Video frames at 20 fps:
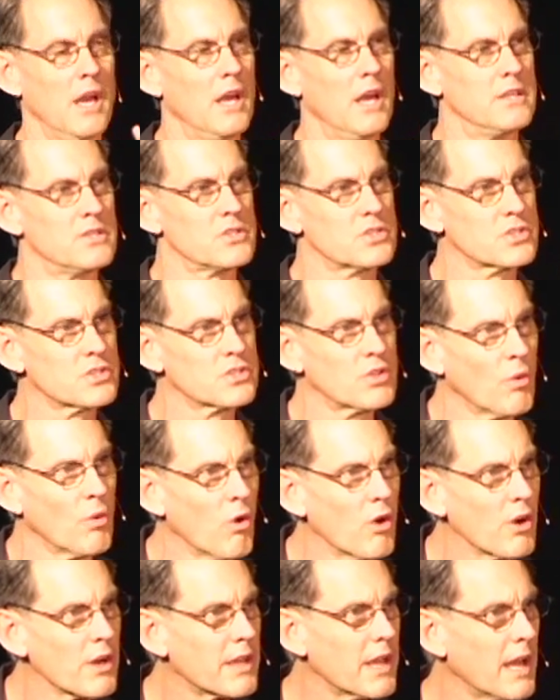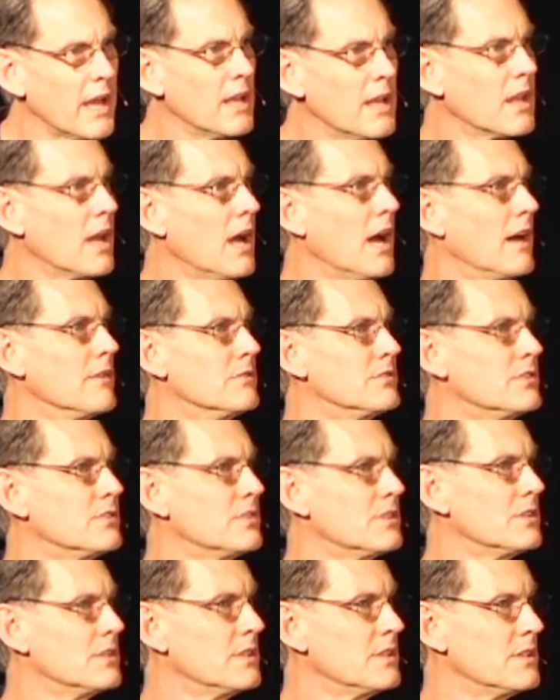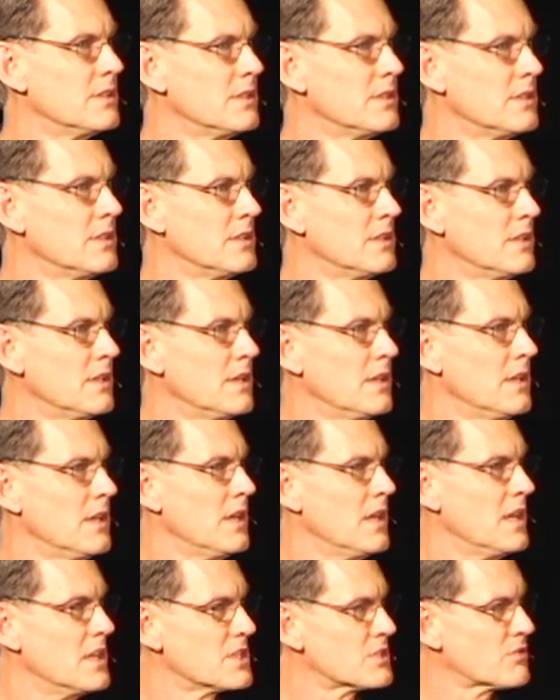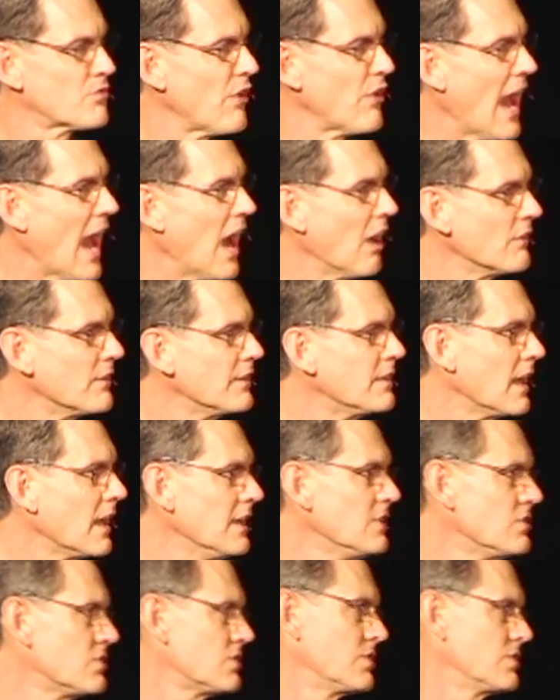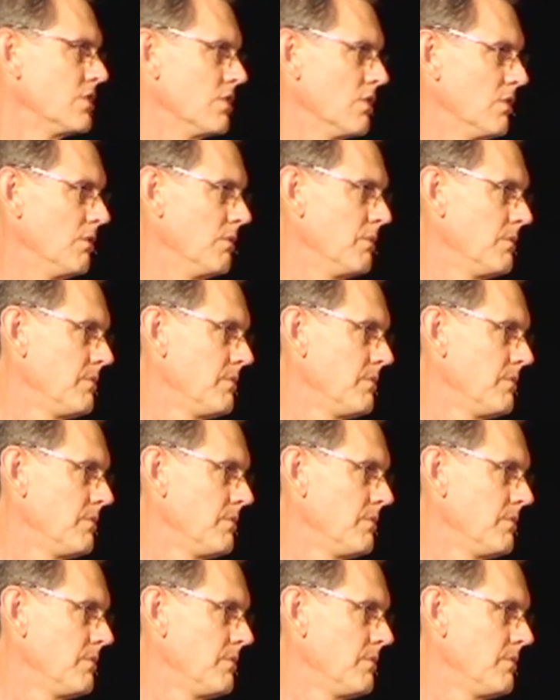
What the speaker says: And Storge love is foundational